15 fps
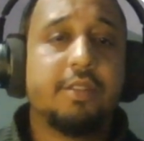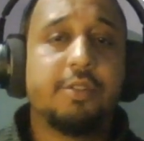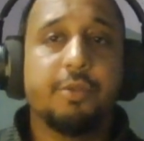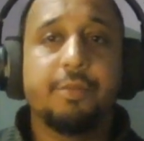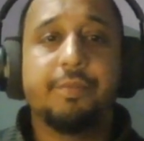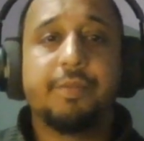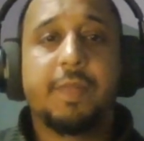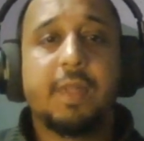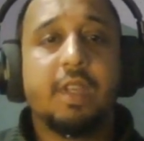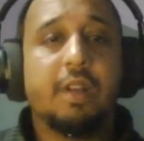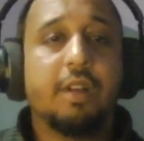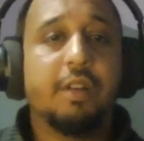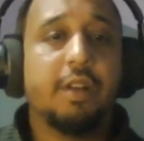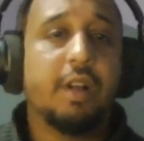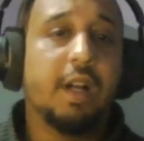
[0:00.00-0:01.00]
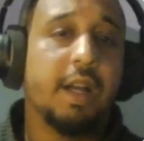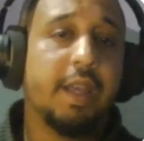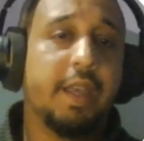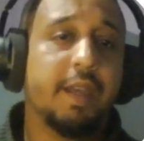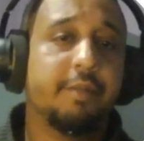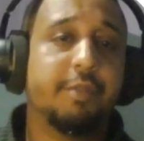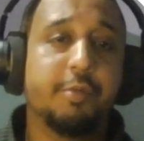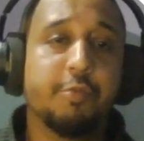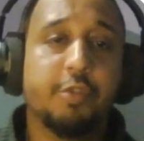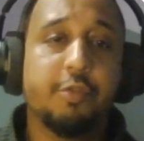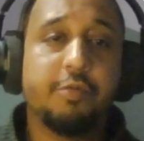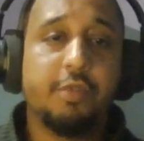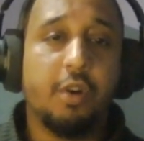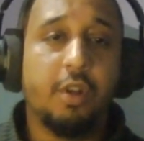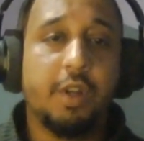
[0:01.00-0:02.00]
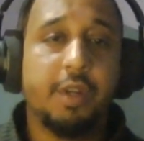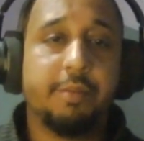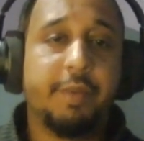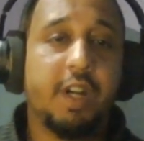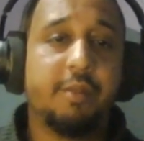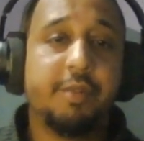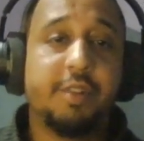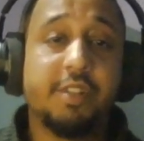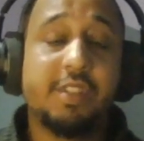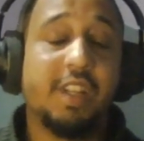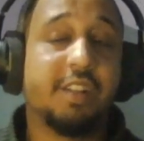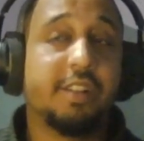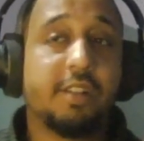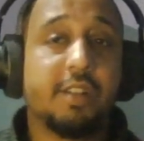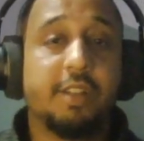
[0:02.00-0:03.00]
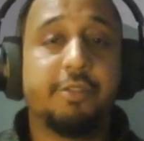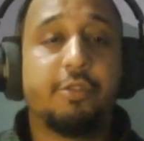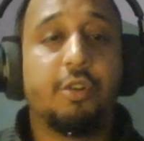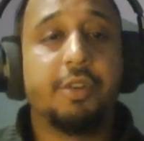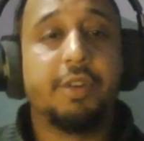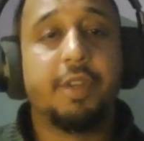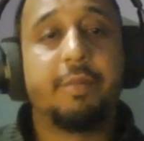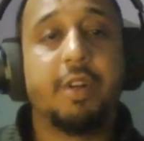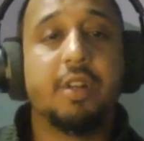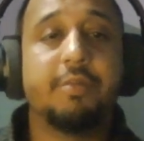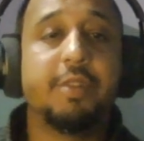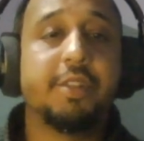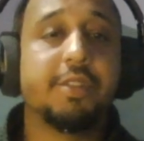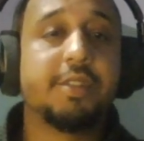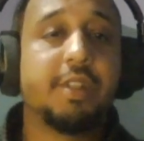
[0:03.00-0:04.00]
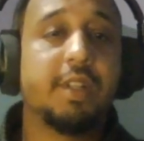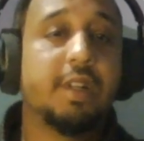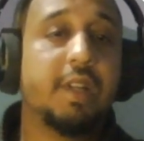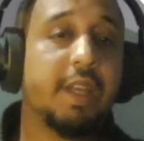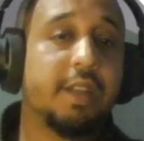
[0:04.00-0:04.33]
So I have removed all the parameters that are contact parameters there,